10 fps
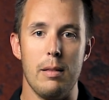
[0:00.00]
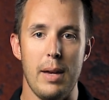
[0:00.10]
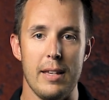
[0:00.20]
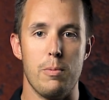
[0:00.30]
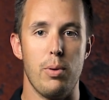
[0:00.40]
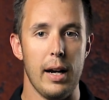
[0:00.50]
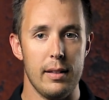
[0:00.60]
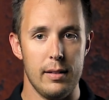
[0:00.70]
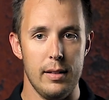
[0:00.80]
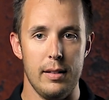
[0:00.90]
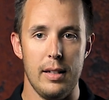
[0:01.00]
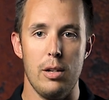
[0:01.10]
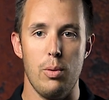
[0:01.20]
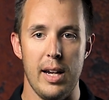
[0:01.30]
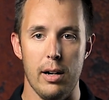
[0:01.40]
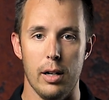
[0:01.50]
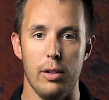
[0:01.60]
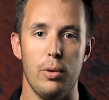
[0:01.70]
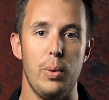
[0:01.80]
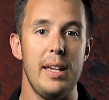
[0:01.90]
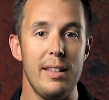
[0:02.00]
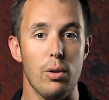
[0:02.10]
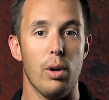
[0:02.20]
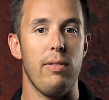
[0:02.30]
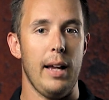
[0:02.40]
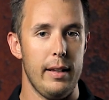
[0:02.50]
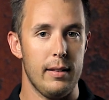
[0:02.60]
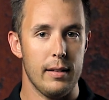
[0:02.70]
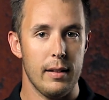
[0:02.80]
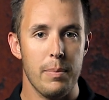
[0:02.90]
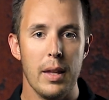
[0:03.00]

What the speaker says: and best practices in regard to indoor flights.